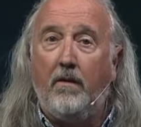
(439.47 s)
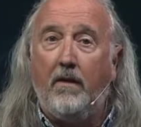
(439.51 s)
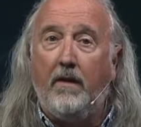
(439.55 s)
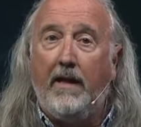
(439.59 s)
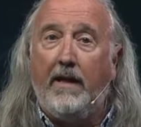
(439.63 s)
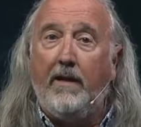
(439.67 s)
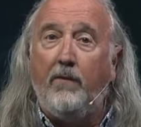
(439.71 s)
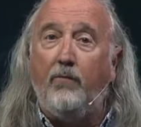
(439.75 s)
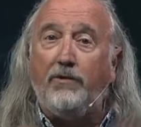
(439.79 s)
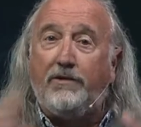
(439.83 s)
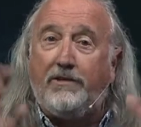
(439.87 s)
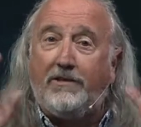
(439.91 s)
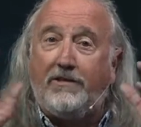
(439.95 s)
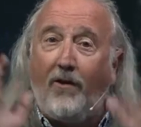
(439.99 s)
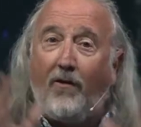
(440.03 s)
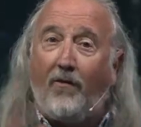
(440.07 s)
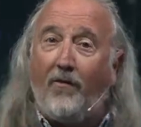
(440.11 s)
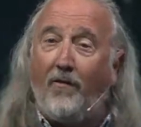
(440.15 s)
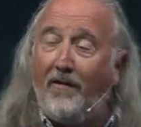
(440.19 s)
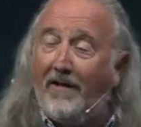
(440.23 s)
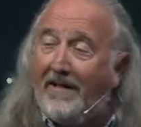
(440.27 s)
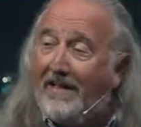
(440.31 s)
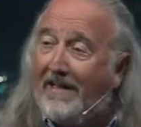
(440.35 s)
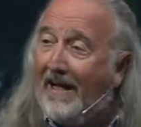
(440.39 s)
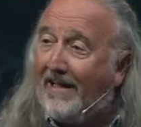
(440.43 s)
He was
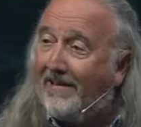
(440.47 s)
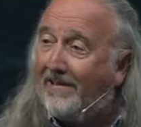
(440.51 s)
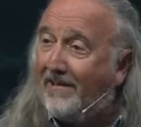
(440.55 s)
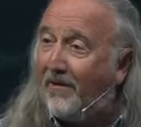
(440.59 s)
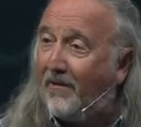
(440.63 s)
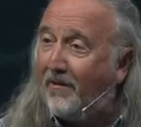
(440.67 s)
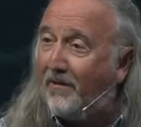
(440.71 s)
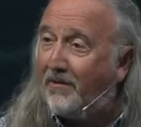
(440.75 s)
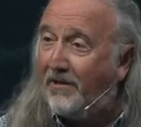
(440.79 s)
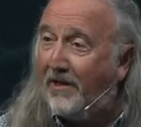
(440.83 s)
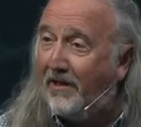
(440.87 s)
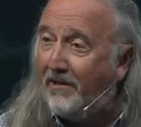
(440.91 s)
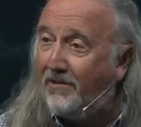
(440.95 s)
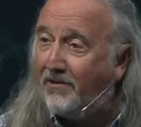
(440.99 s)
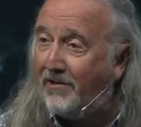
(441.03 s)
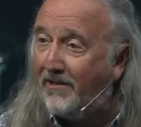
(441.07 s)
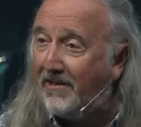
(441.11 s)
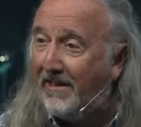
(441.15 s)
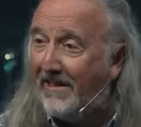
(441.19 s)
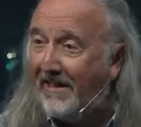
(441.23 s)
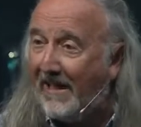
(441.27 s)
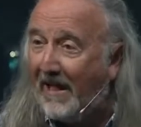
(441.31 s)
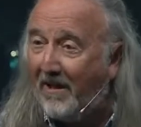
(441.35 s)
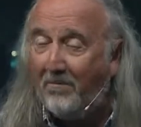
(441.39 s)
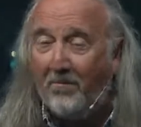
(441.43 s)
certainly got their attention
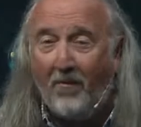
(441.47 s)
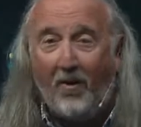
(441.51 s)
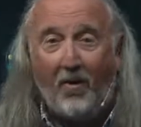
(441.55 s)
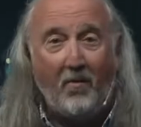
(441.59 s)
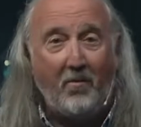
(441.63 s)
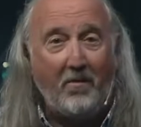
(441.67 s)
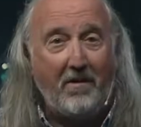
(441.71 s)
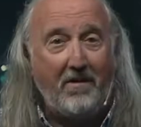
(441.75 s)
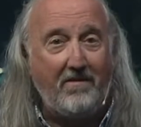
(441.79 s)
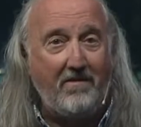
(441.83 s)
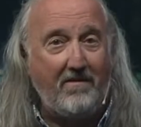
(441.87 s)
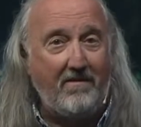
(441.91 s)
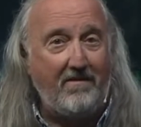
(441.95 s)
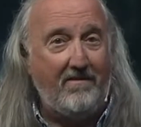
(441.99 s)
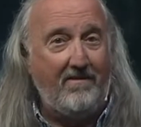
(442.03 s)
in that moment.